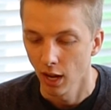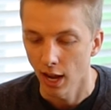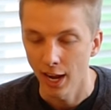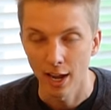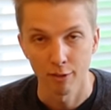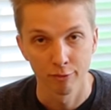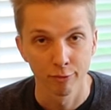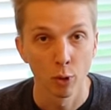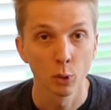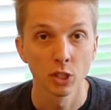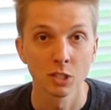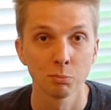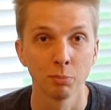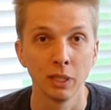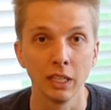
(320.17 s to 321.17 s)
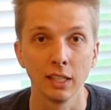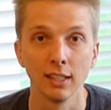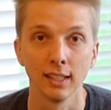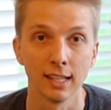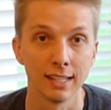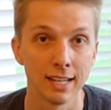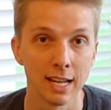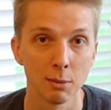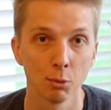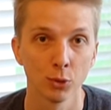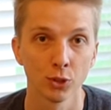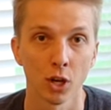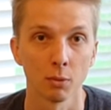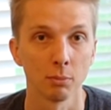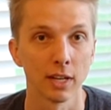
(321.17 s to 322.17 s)
I have focus peaking
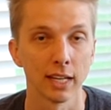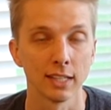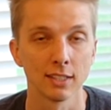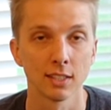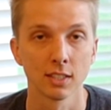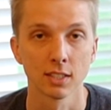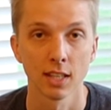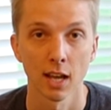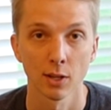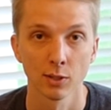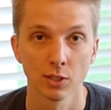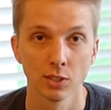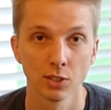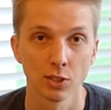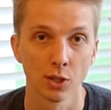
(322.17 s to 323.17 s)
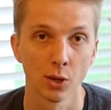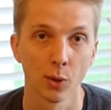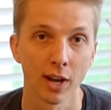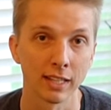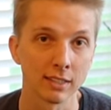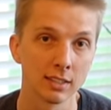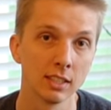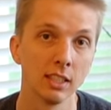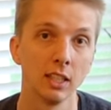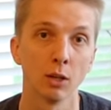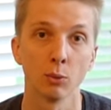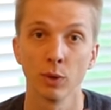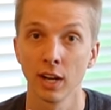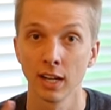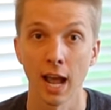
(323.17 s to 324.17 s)
enabled on my a6000 so I see
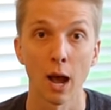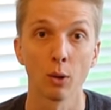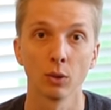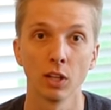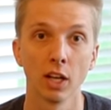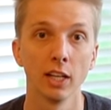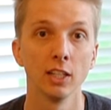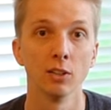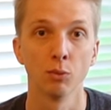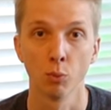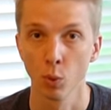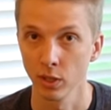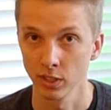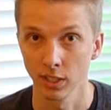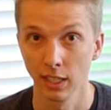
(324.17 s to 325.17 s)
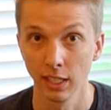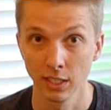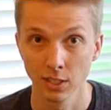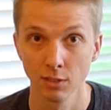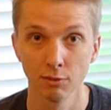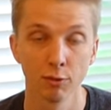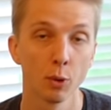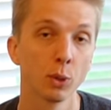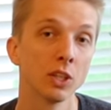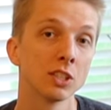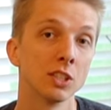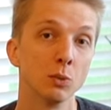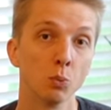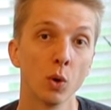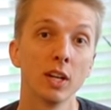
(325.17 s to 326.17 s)
a red outline of what is in
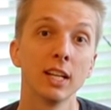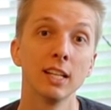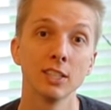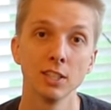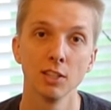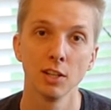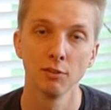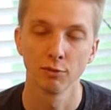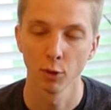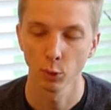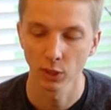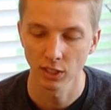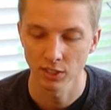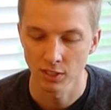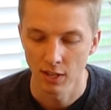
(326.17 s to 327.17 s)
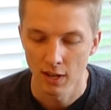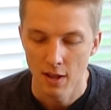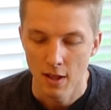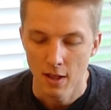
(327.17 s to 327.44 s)
focus and what isn't in focus.